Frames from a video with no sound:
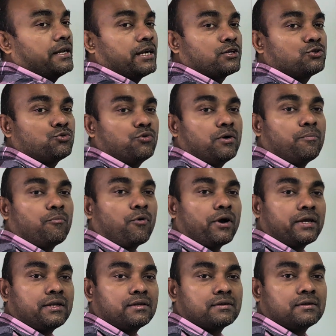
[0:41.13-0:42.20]
connects to a
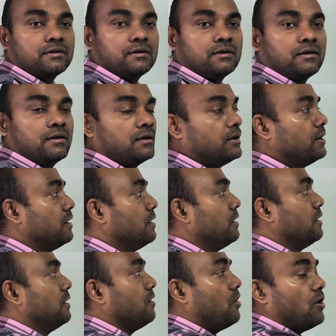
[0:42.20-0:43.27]
point
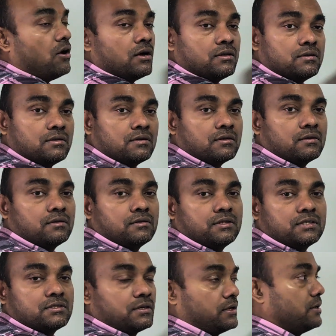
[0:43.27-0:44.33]
on
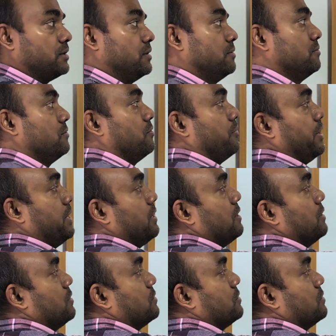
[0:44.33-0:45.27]
the circle, right?